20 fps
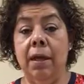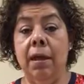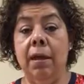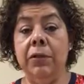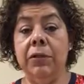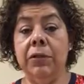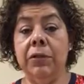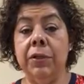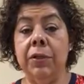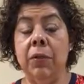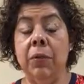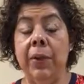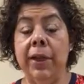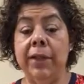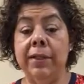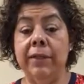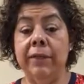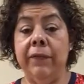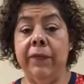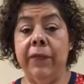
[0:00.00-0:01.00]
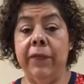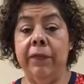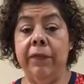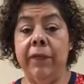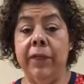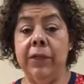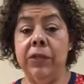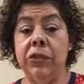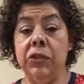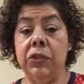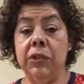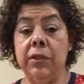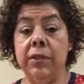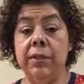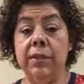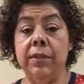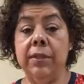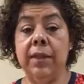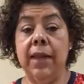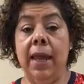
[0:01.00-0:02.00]
alternate ways of
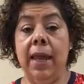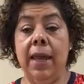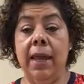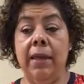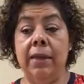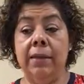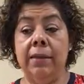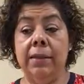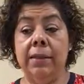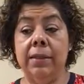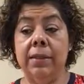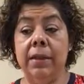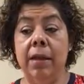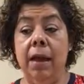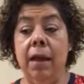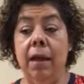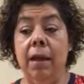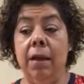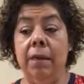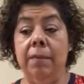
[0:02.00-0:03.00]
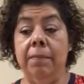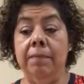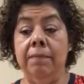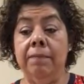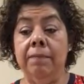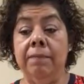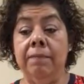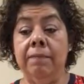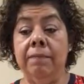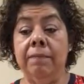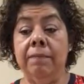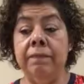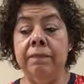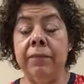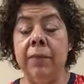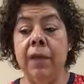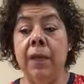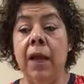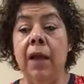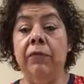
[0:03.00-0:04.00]
interventions and
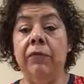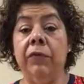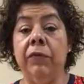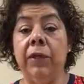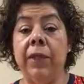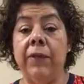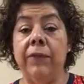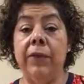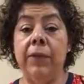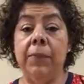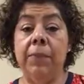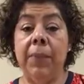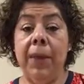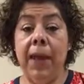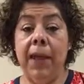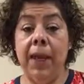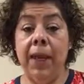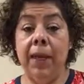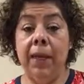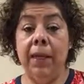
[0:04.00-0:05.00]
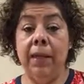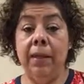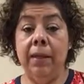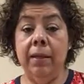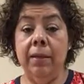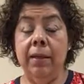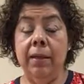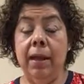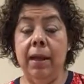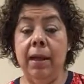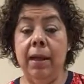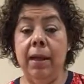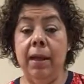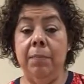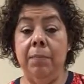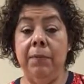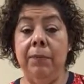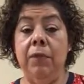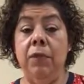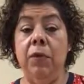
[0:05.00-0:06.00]
of relieving pain
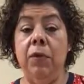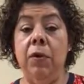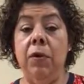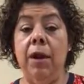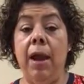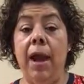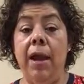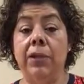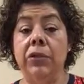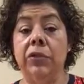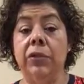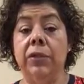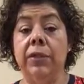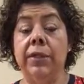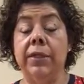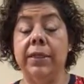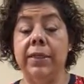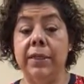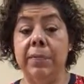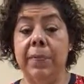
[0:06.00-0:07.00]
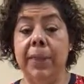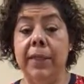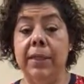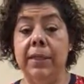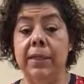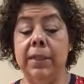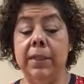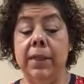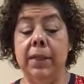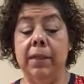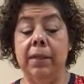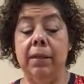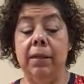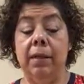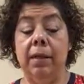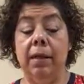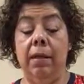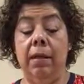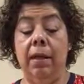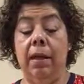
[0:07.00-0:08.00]
before actually dispensing
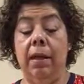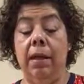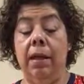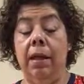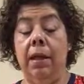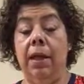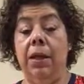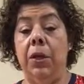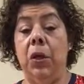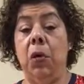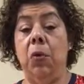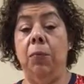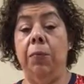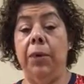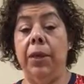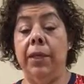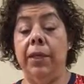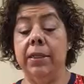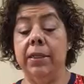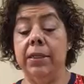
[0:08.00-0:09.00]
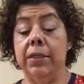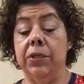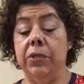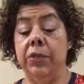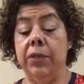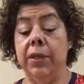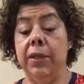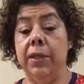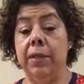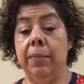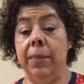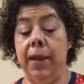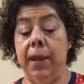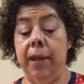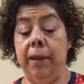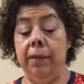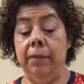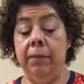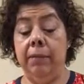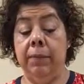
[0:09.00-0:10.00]
an opiate to treat the
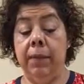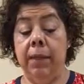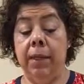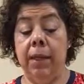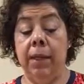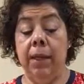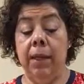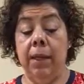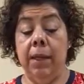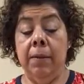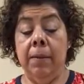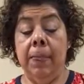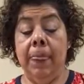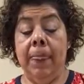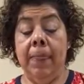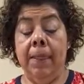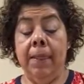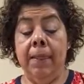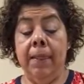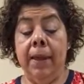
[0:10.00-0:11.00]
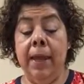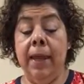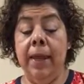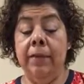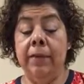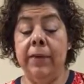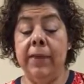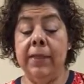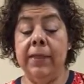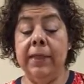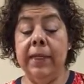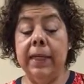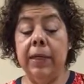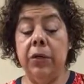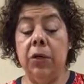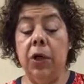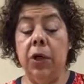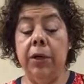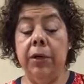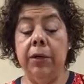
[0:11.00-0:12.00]
pain. And the
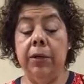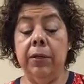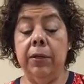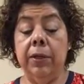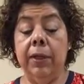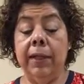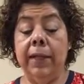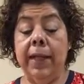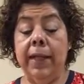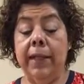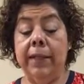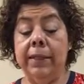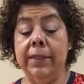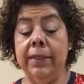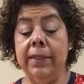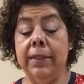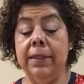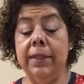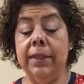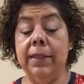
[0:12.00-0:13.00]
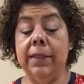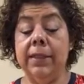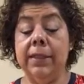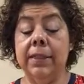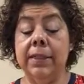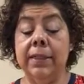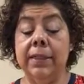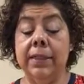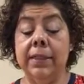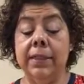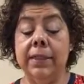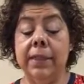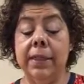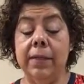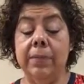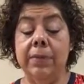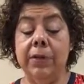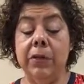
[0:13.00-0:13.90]
second article analysis consistency